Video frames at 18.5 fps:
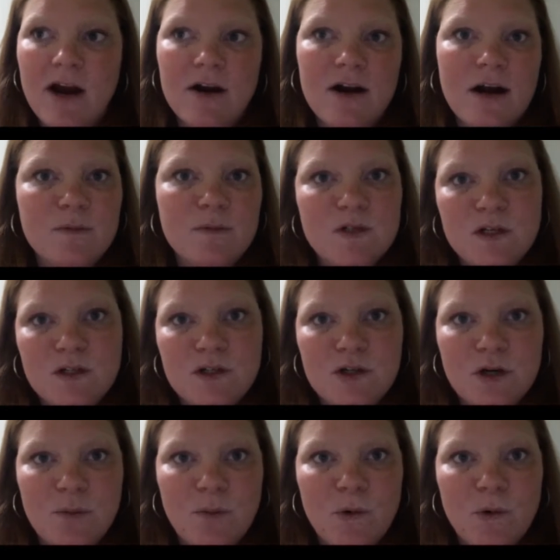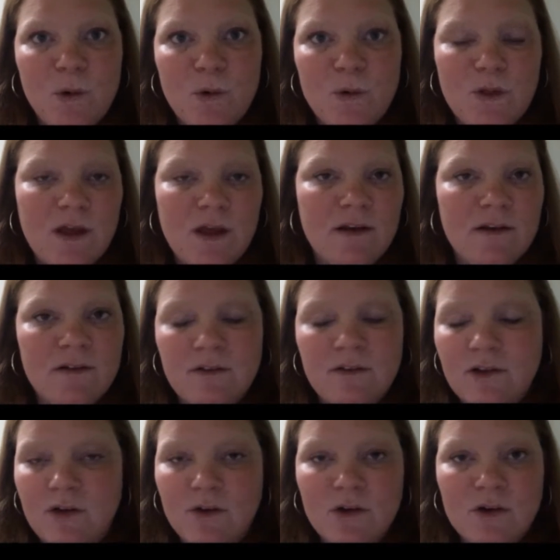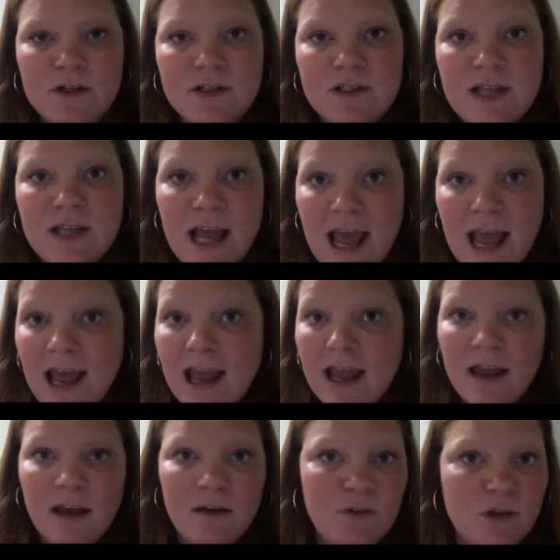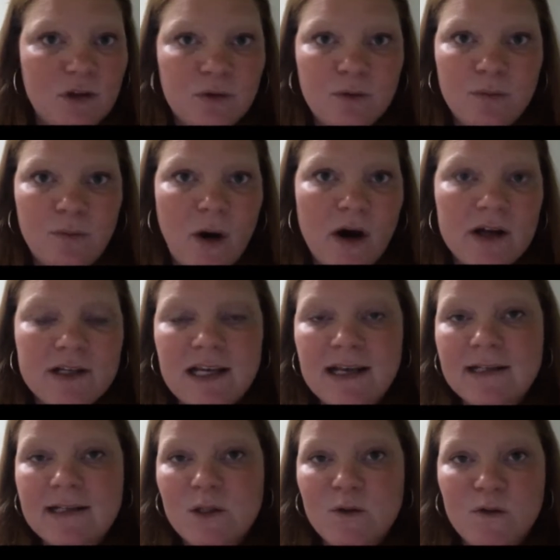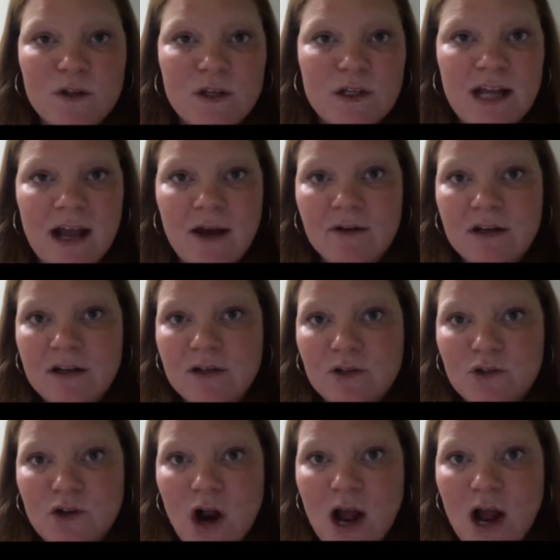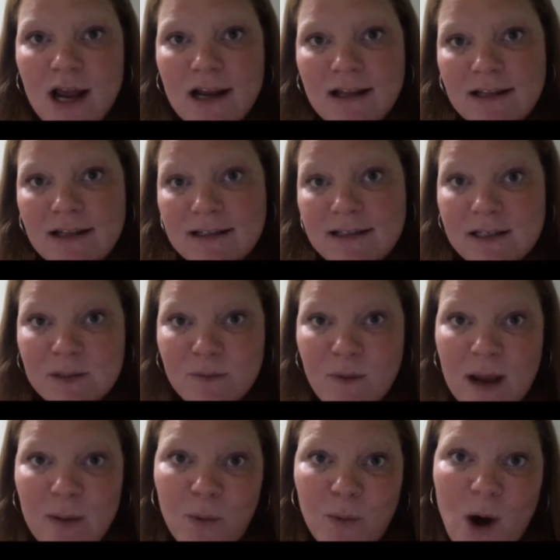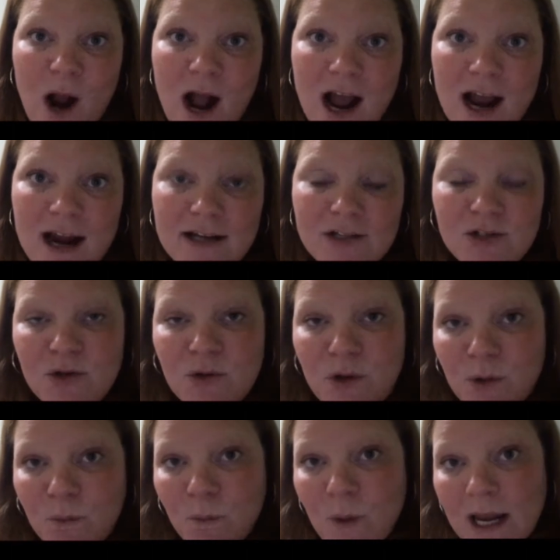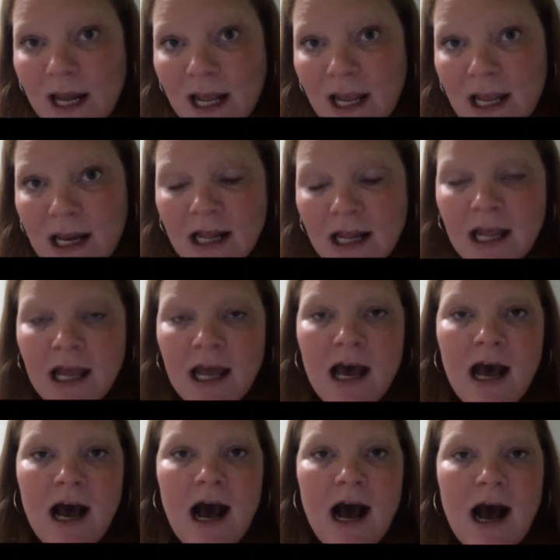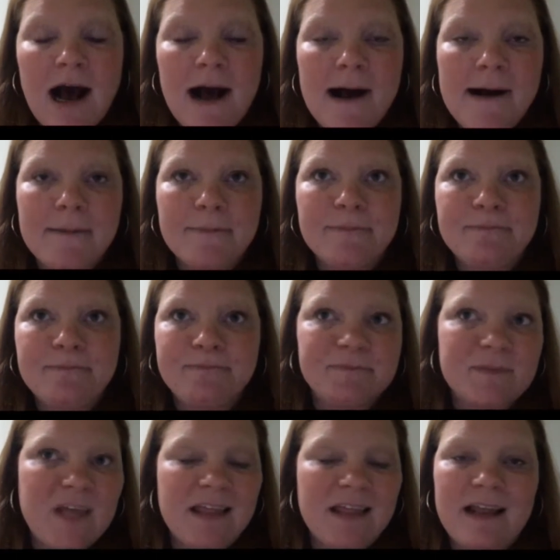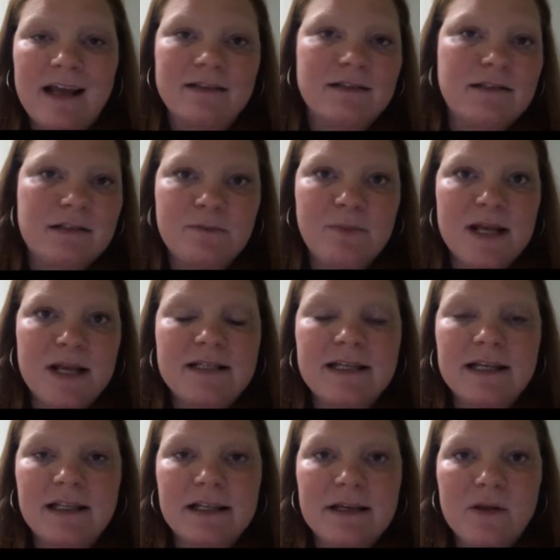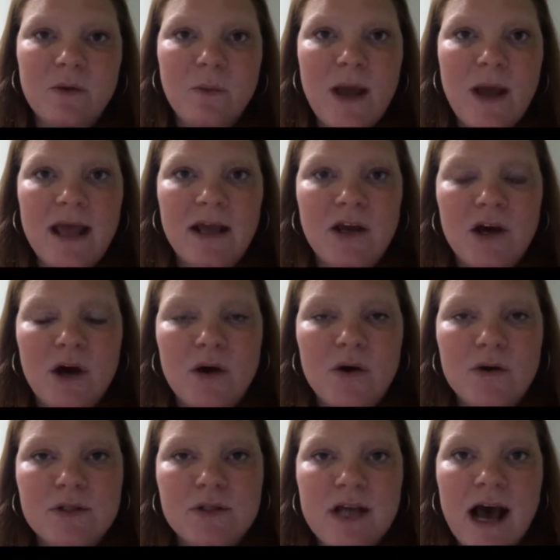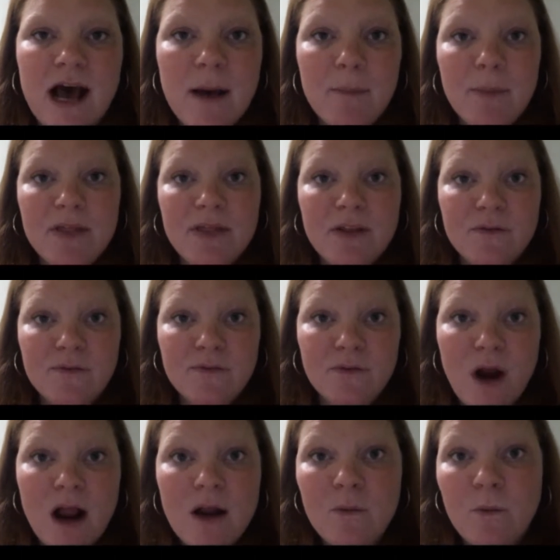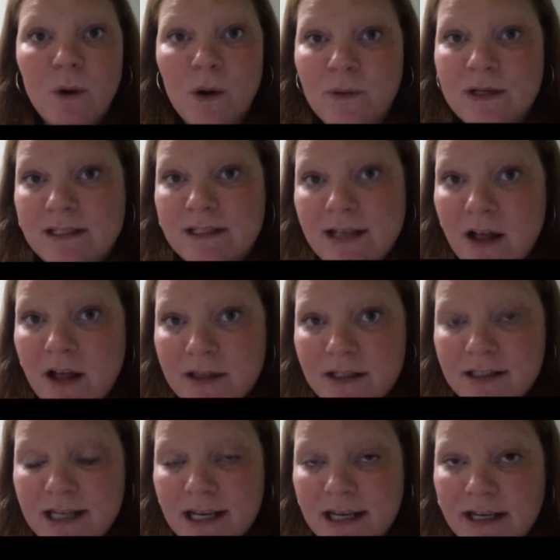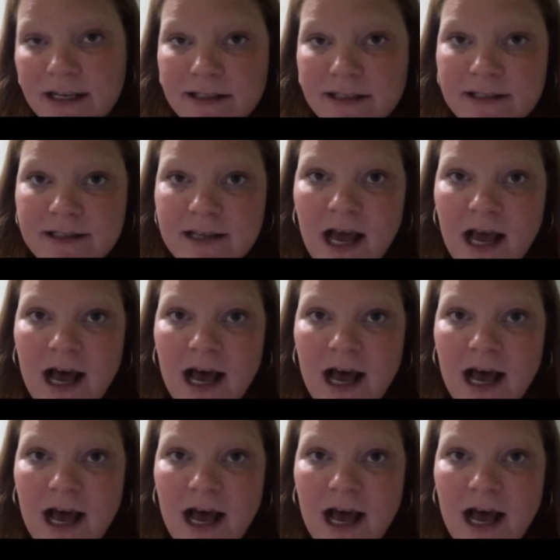comes into your booth, and you can say, hey, have you bought tickets for the Downeast drawing? This is my prize, you could win it. And that's basically the way it goes. Up at the front where we sell the tickets